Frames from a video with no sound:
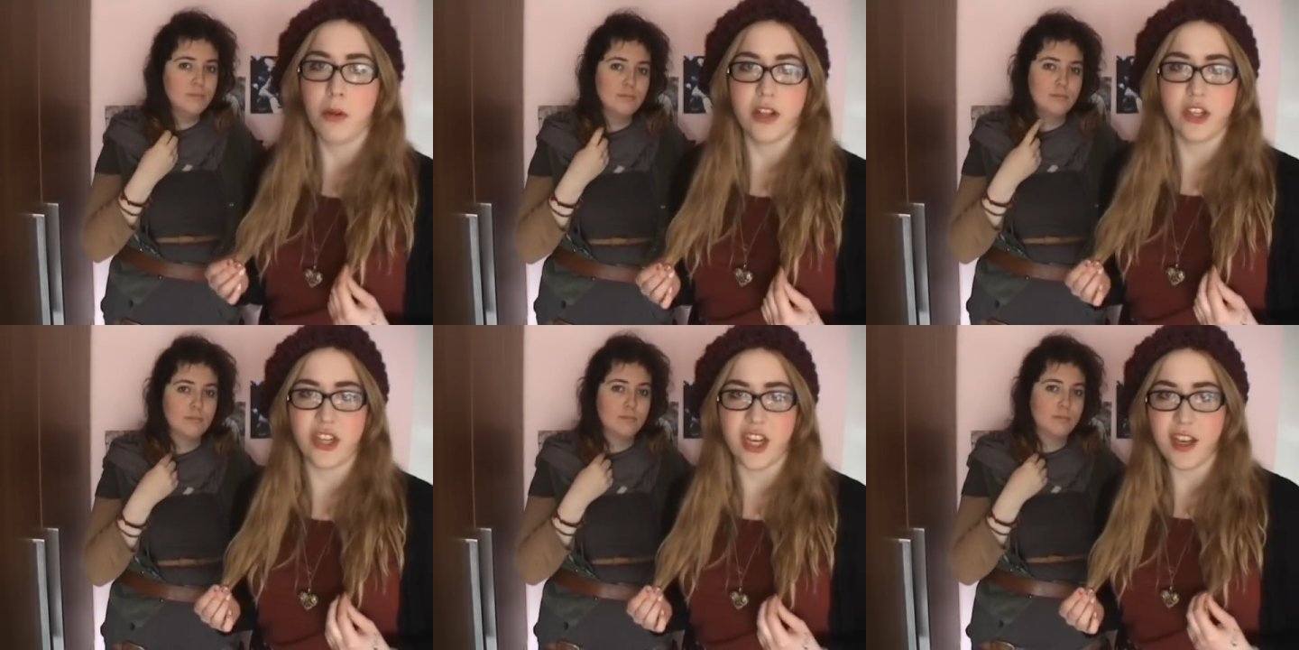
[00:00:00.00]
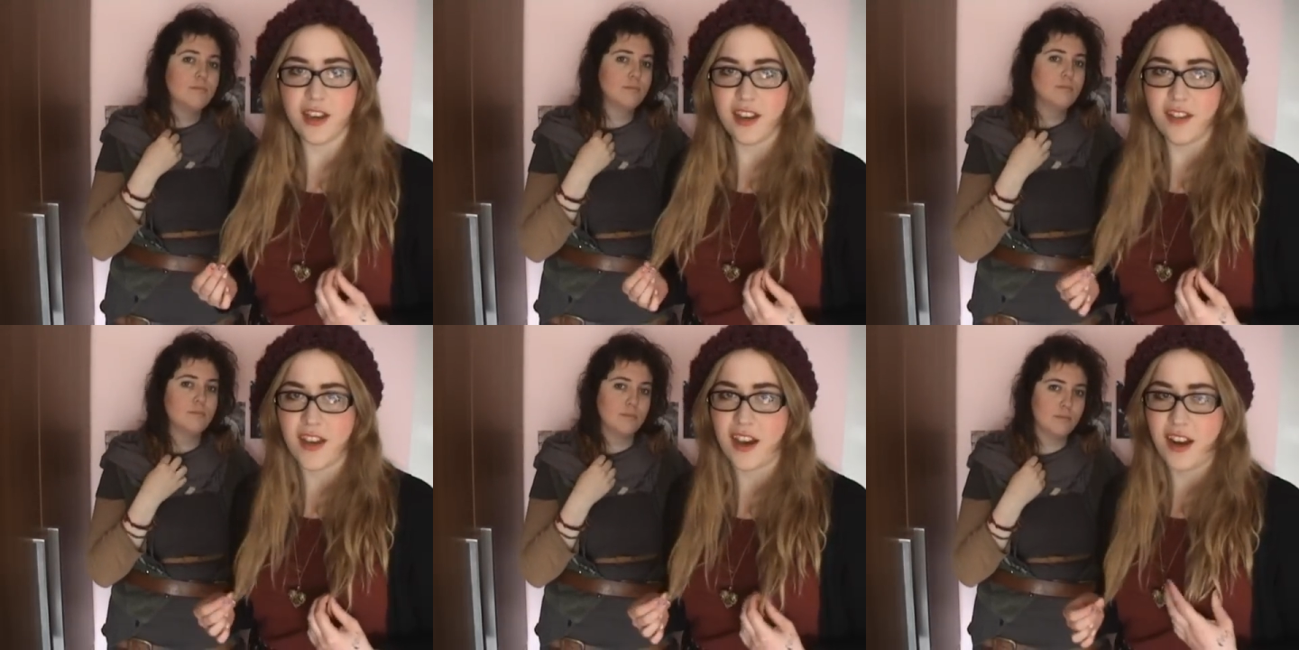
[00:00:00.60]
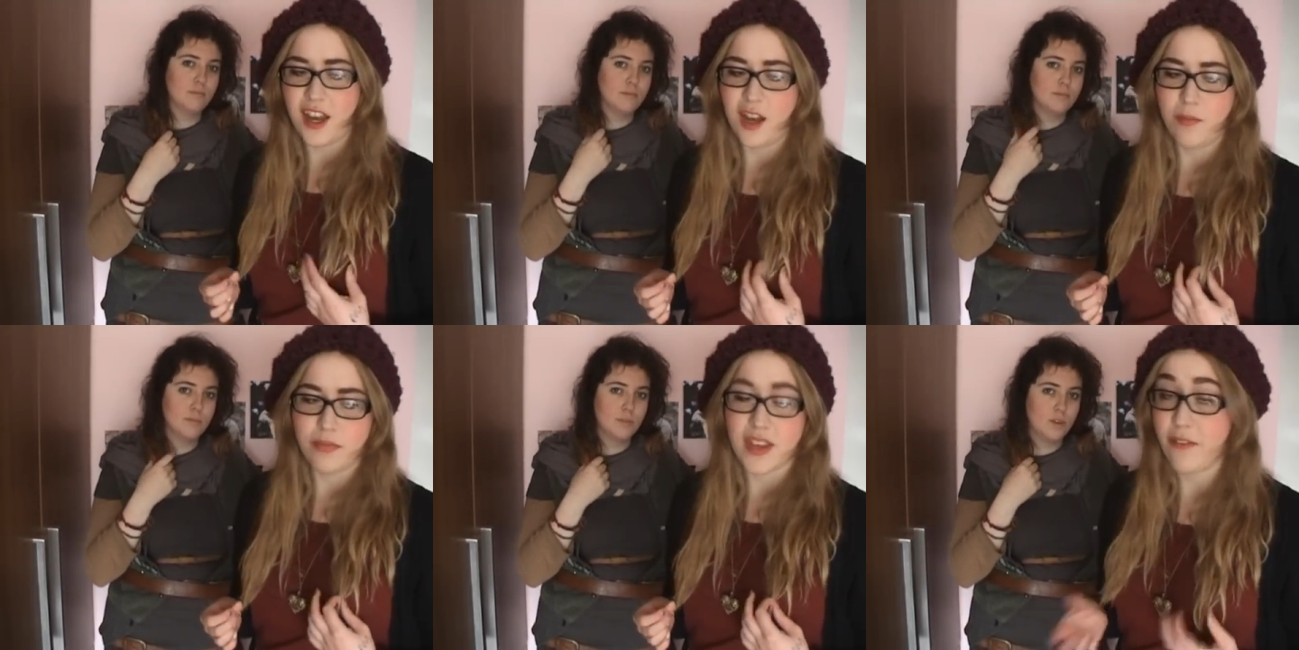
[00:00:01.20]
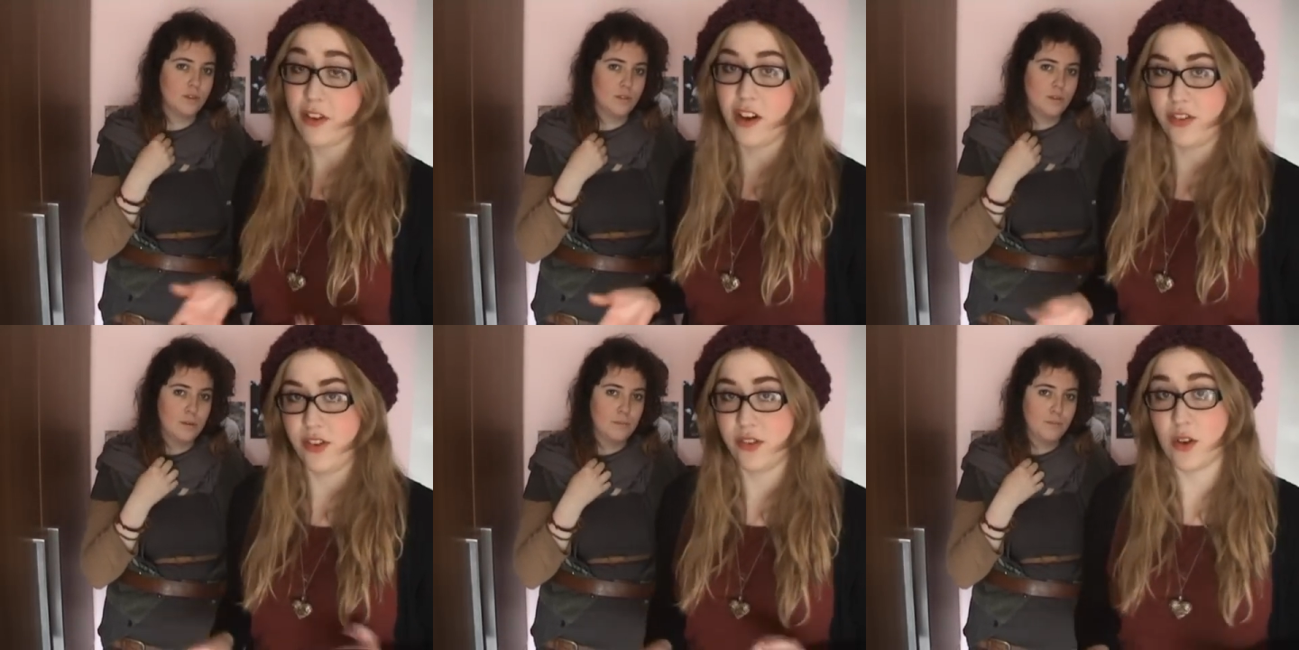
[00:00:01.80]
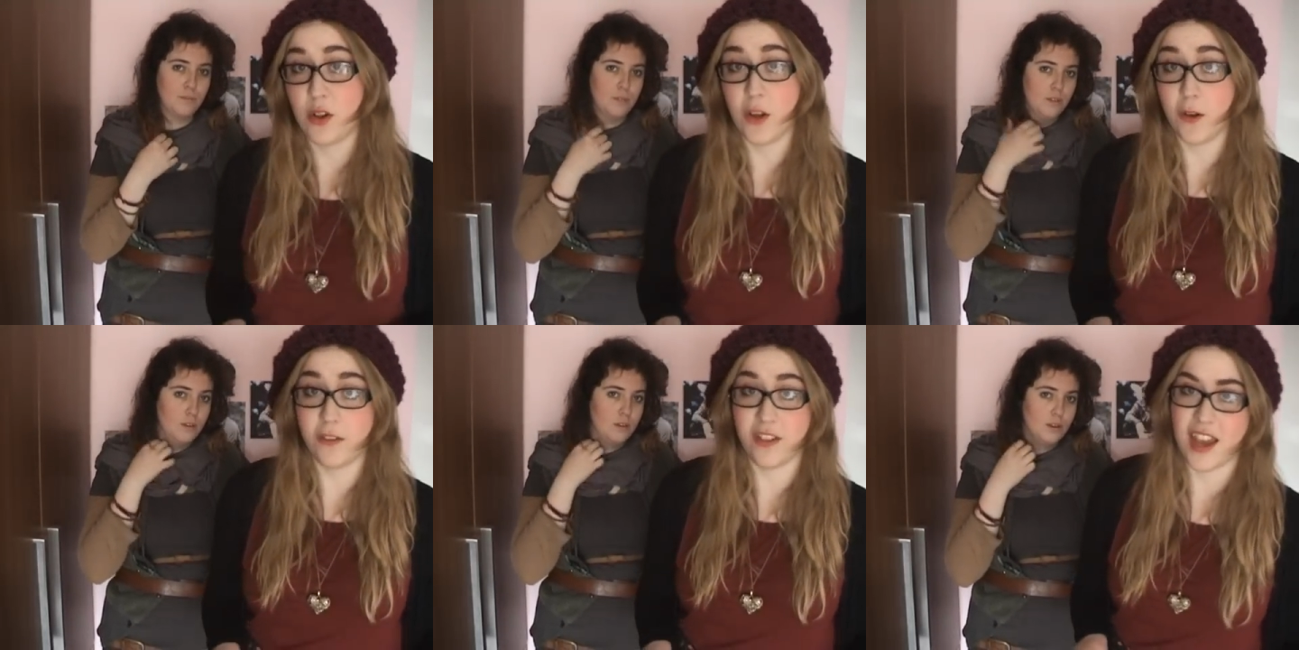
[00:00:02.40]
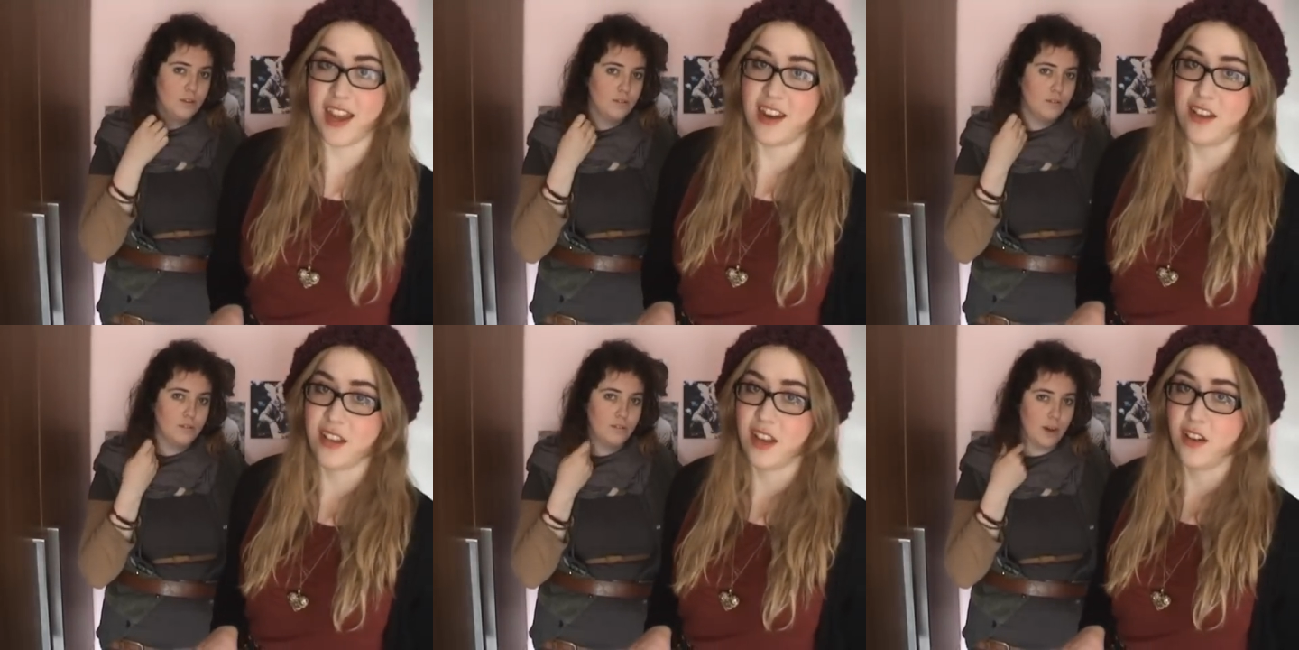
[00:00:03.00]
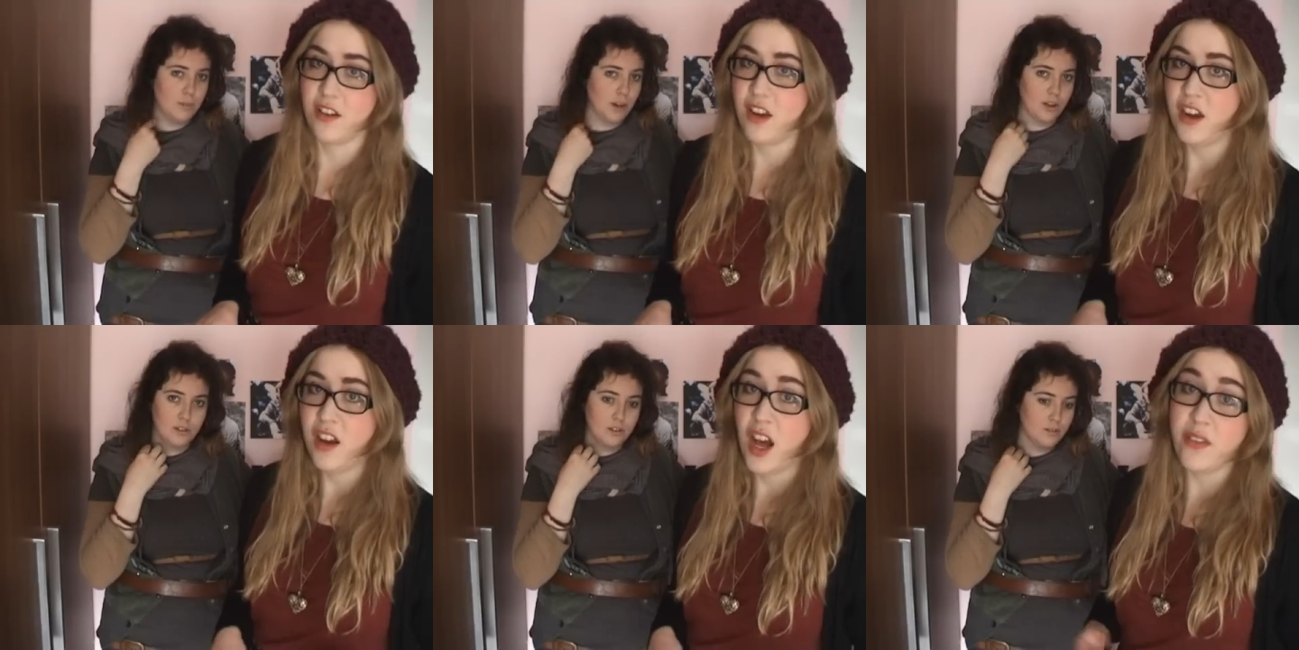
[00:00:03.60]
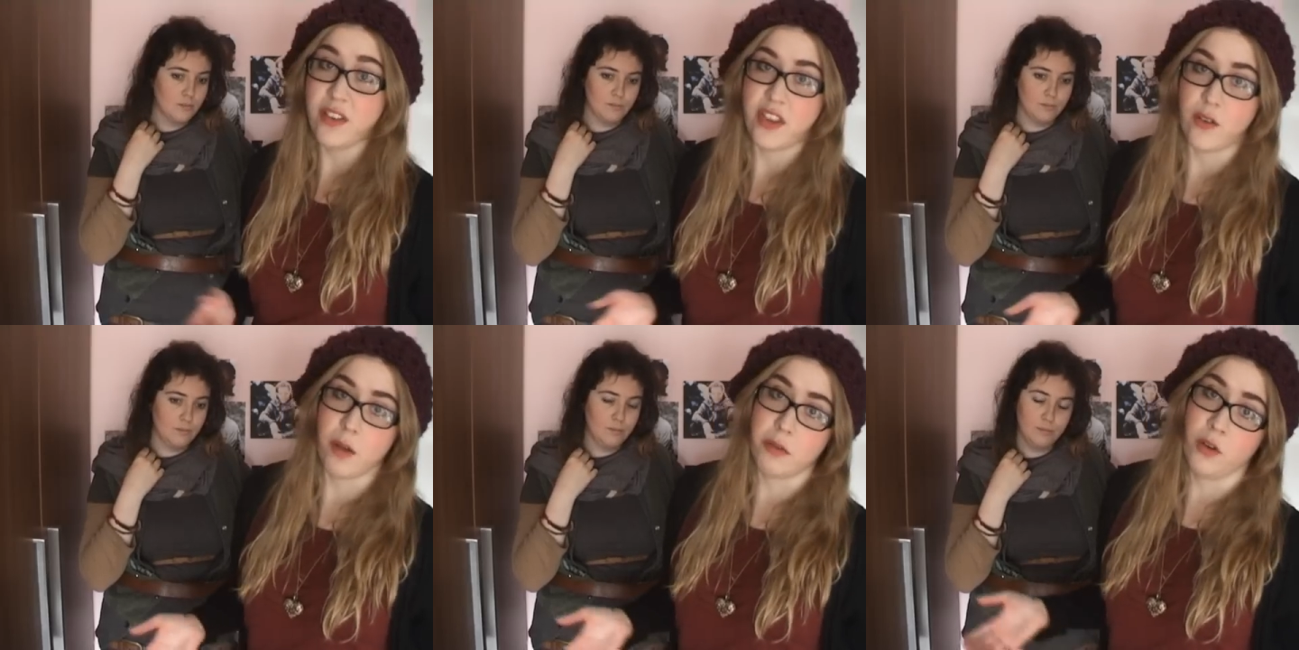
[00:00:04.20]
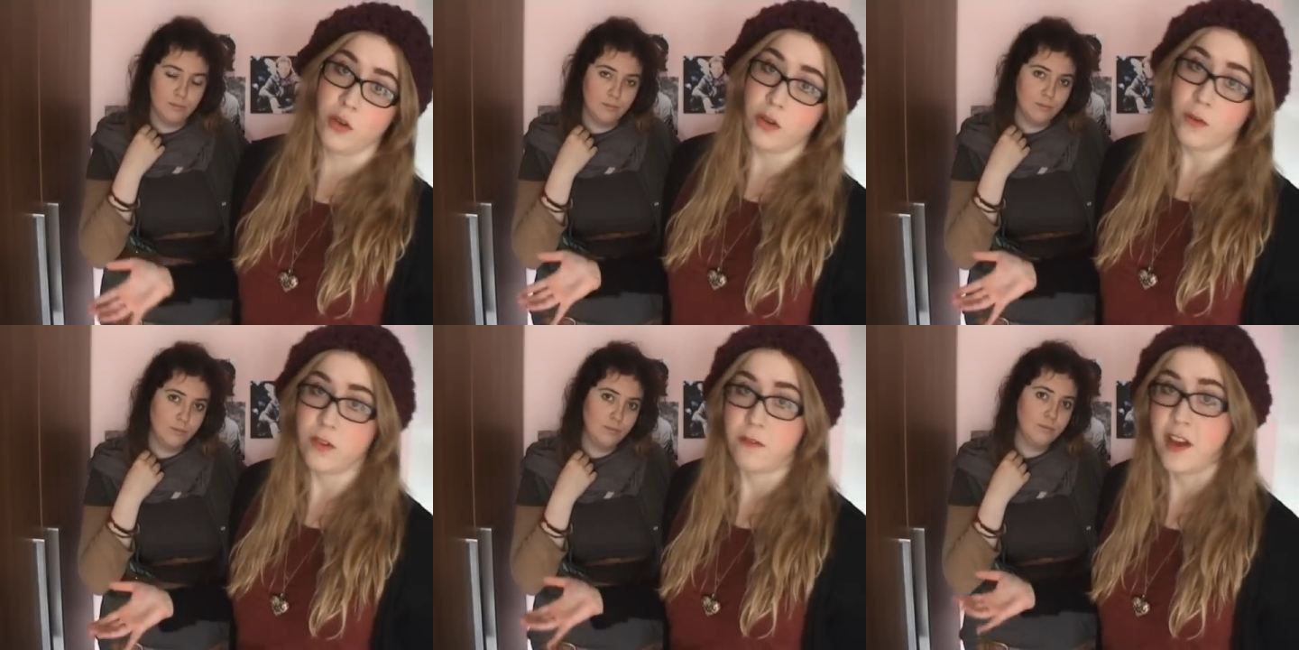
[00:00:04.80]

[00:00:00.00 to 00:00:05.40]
Speaker 1: mullet chic that um, Kevin Costner so loved in the 80s. And Fabulous. obviously Robin Hood was a